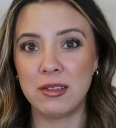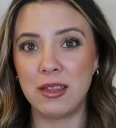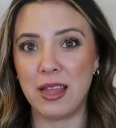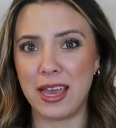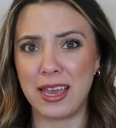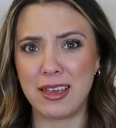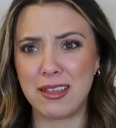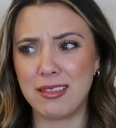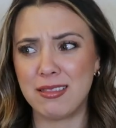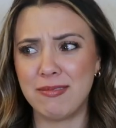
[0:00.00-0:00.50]

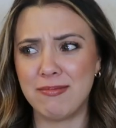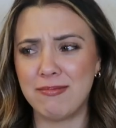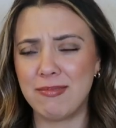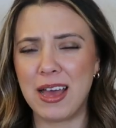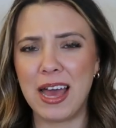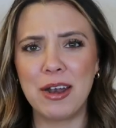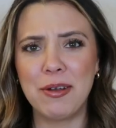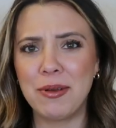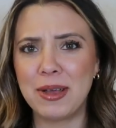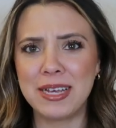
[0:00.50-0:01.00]
like,
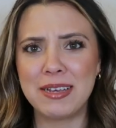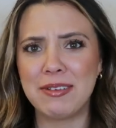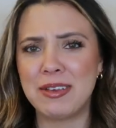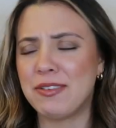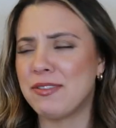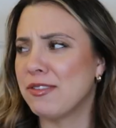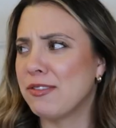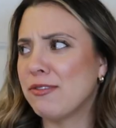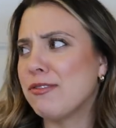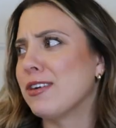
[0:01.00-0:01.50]
how do I
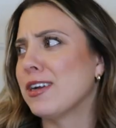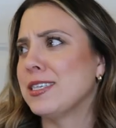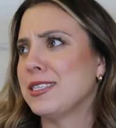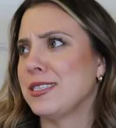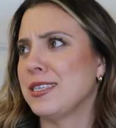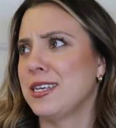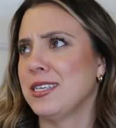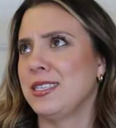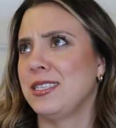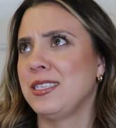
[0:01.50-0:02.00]
even
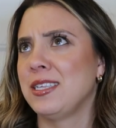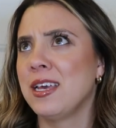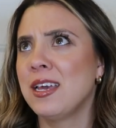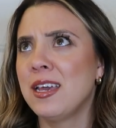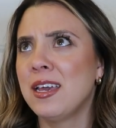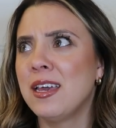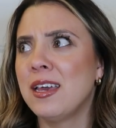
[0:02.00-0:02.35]
phrase this?